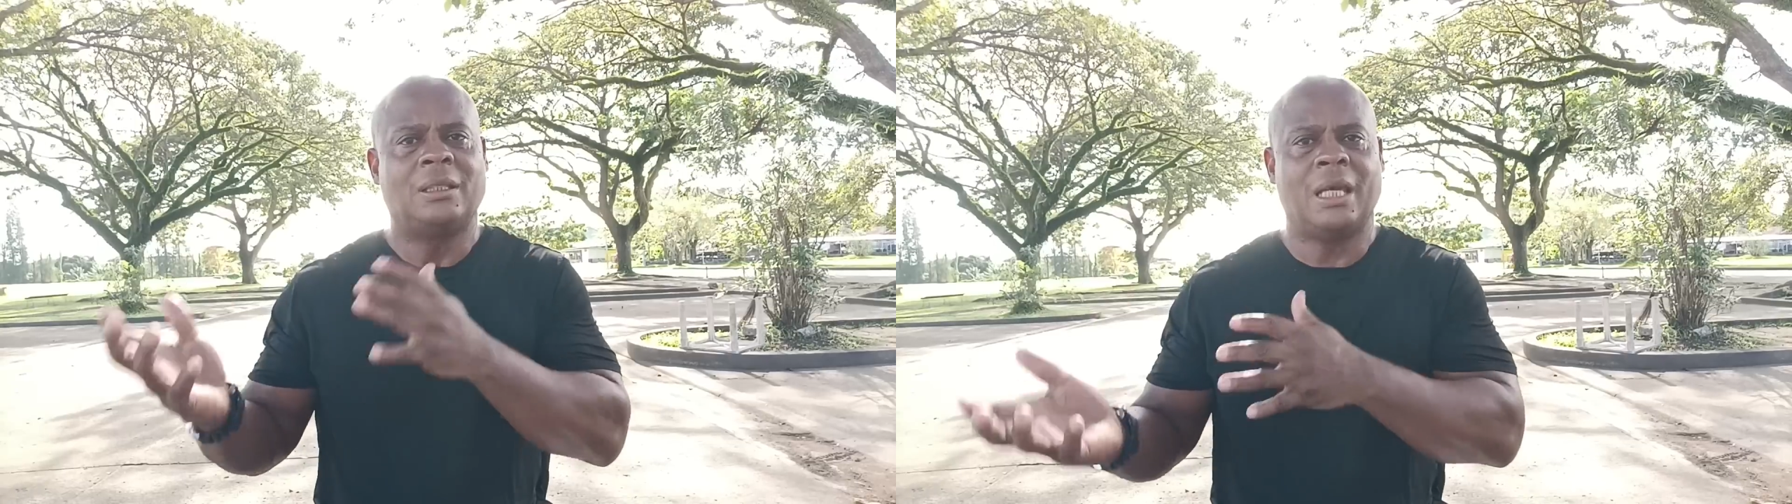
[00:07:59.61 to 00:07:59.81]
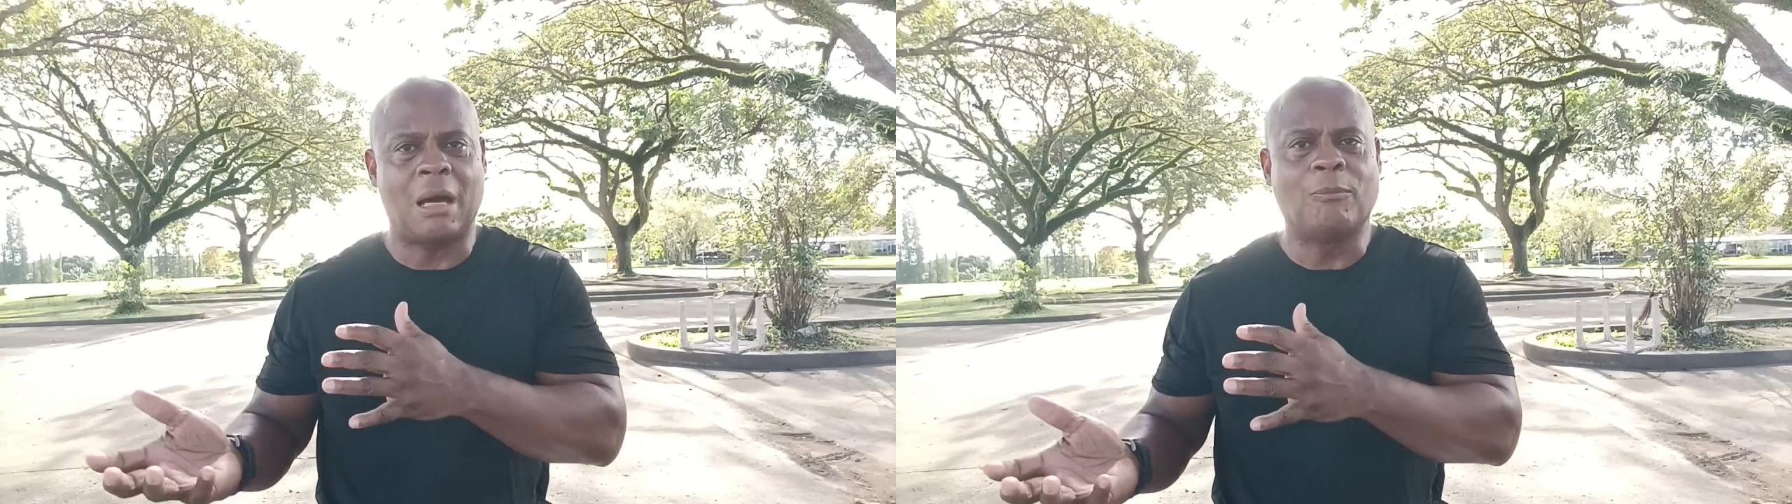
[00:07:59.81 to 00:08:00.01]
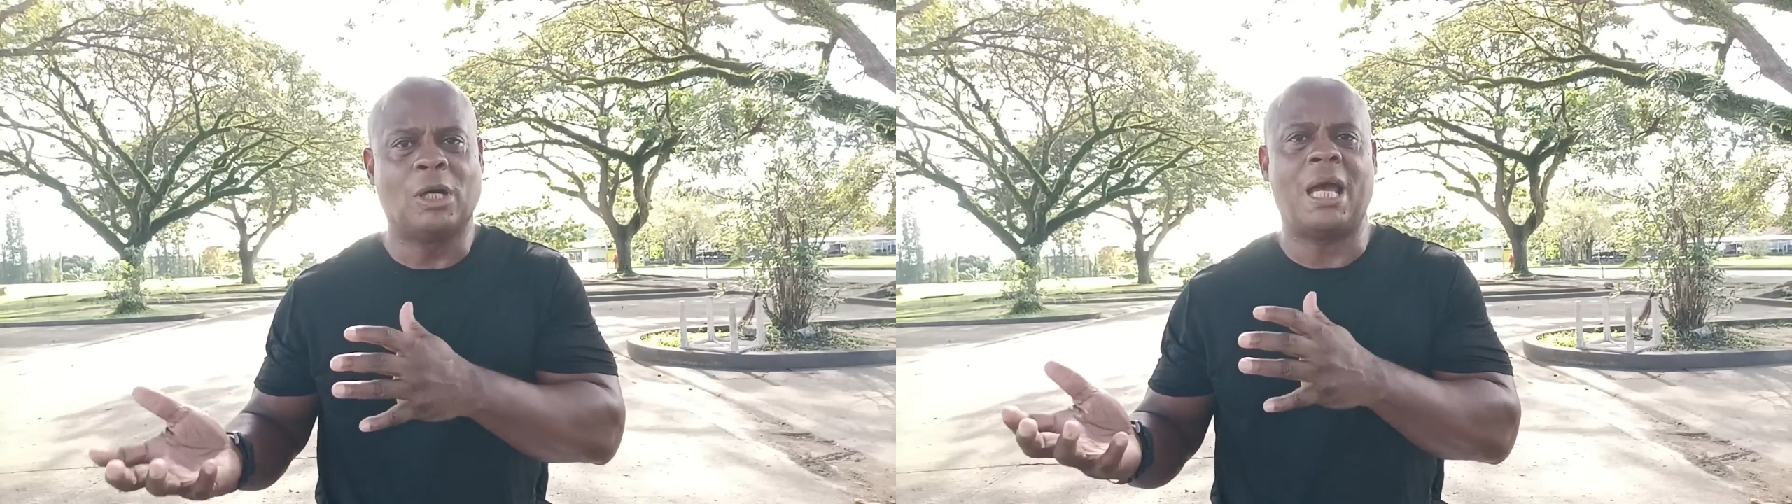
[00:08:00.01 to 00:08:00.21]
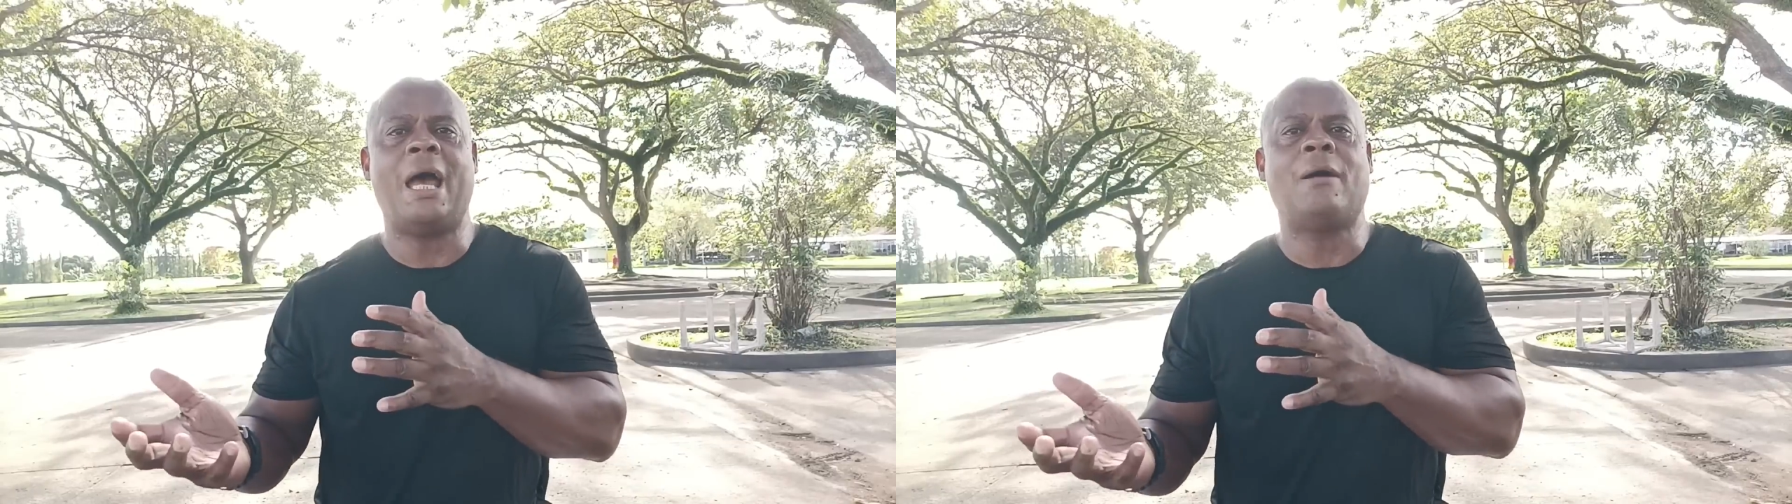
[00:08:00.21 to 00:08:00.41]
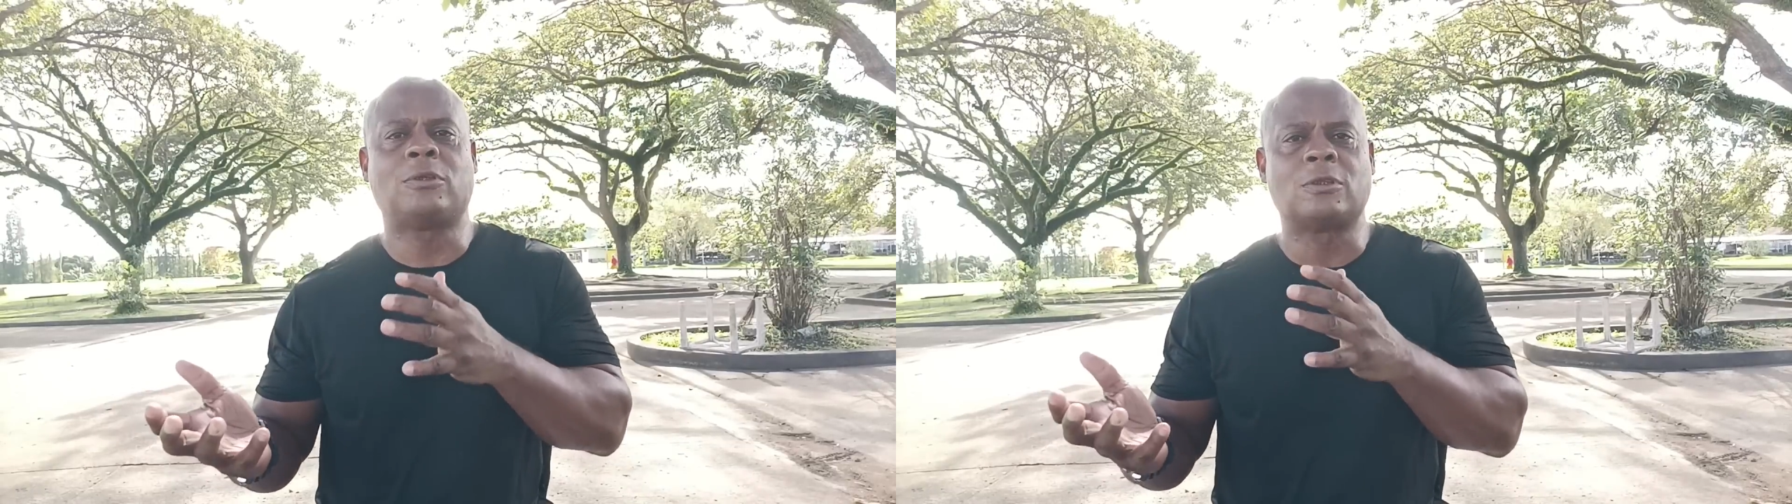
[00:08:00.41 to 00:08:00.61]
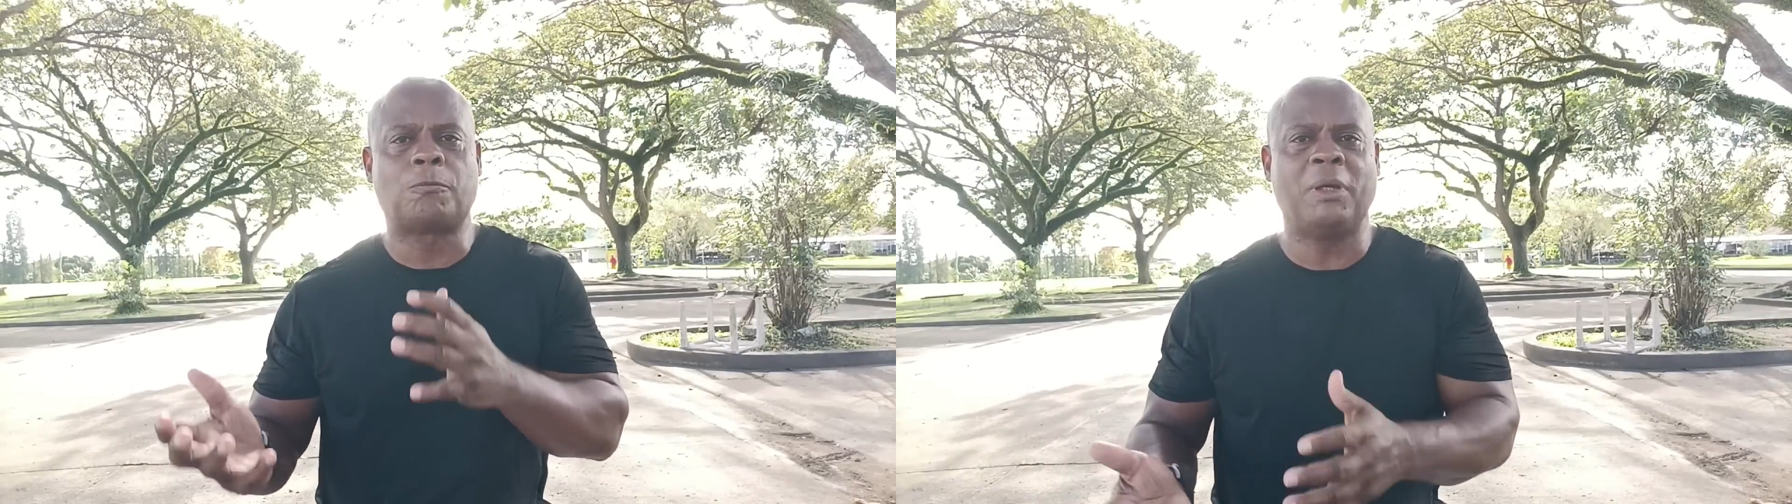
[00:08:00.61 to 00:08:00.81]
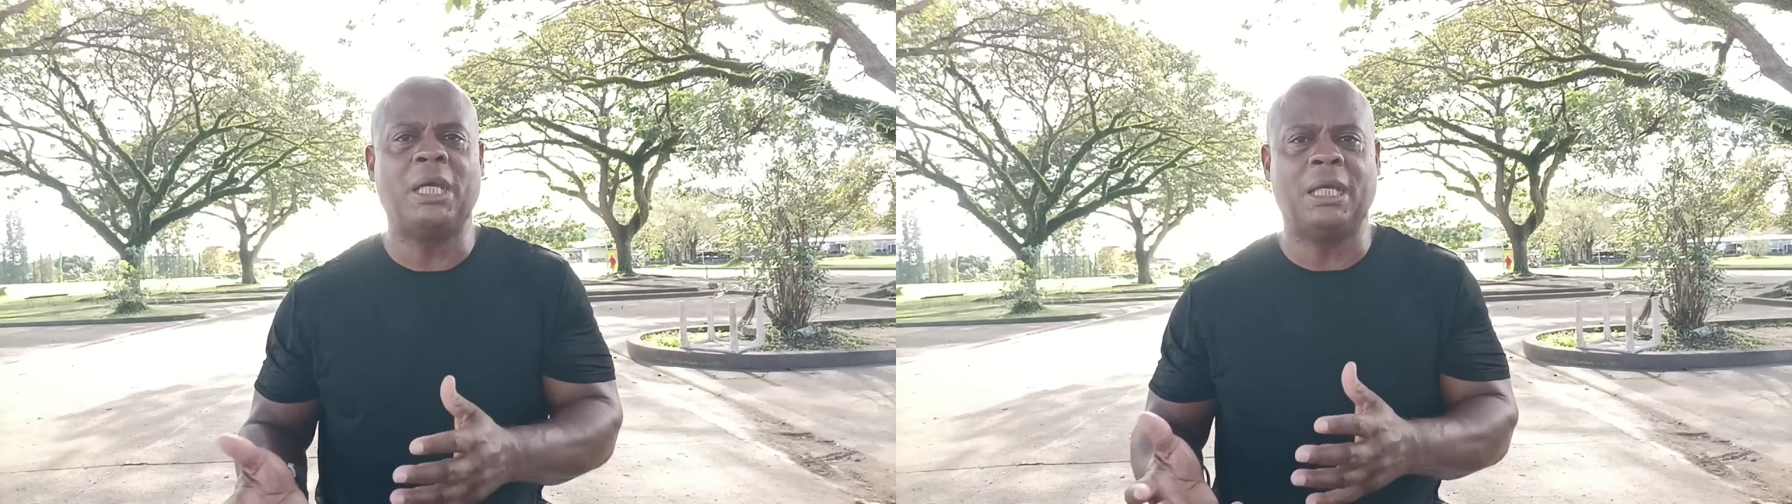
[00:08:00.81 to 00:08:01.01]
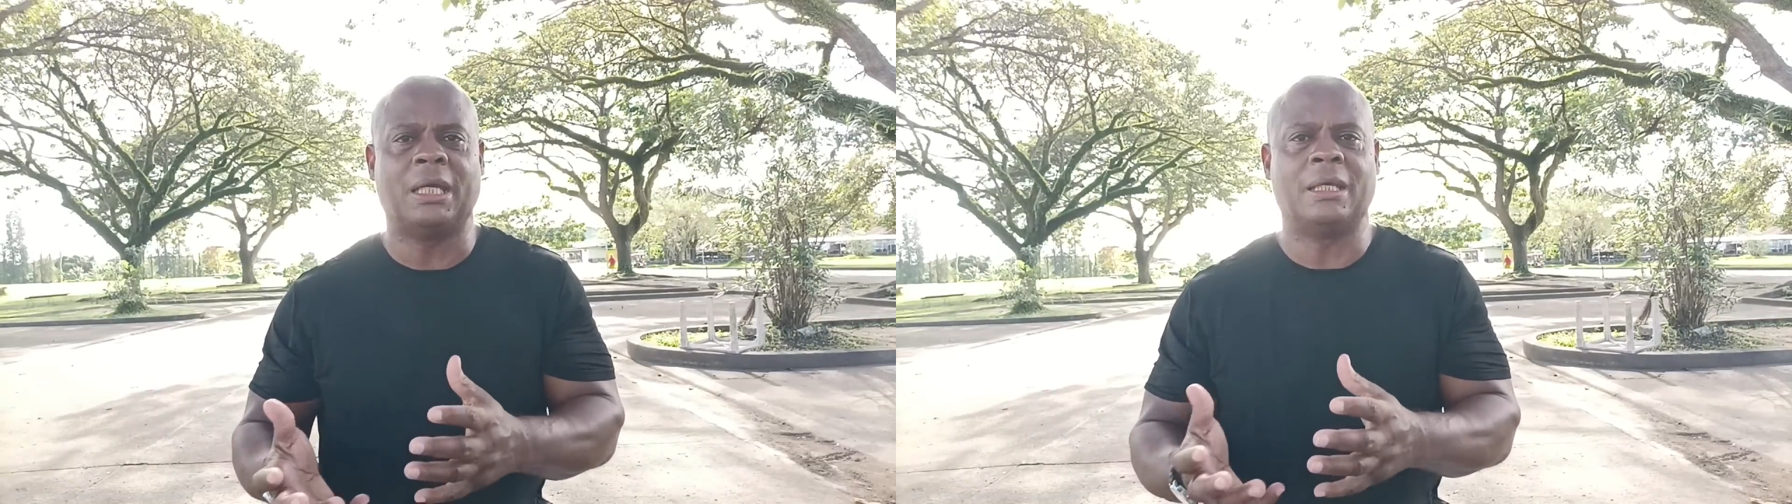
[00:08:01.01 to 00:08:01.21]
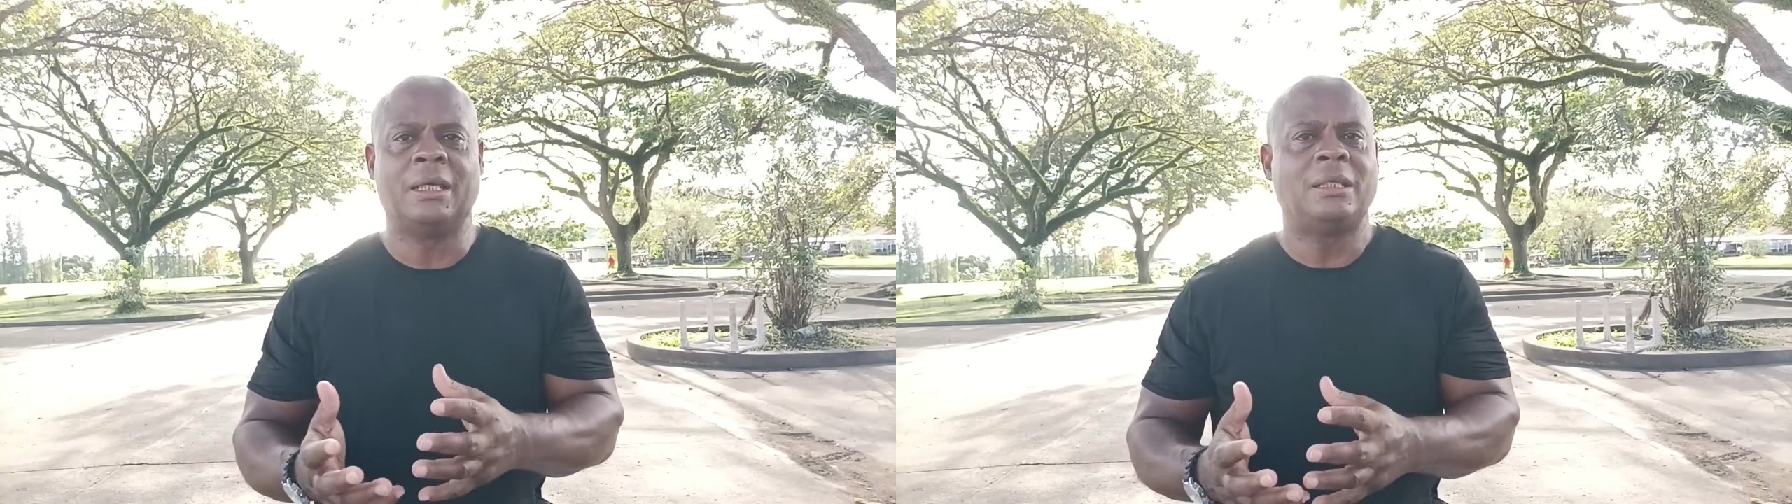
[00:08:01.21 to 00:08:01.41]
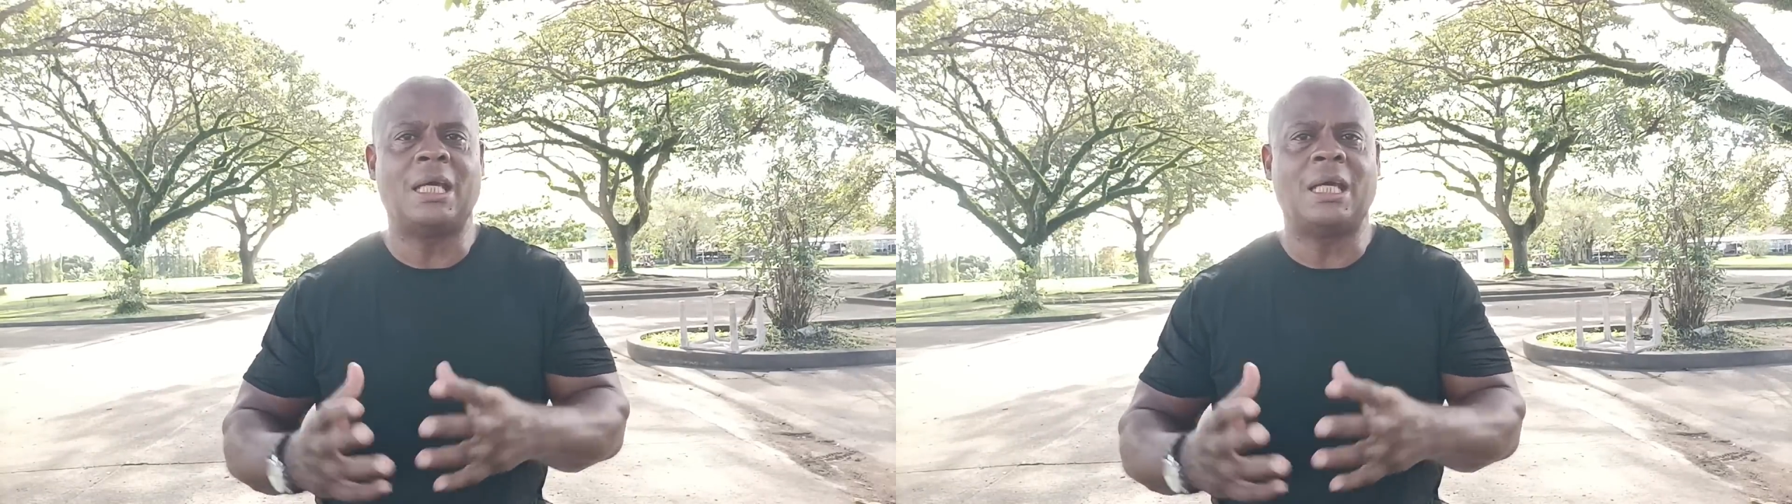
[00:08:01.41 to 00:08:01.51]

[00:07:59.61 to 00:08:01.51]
that I'm going to have to spend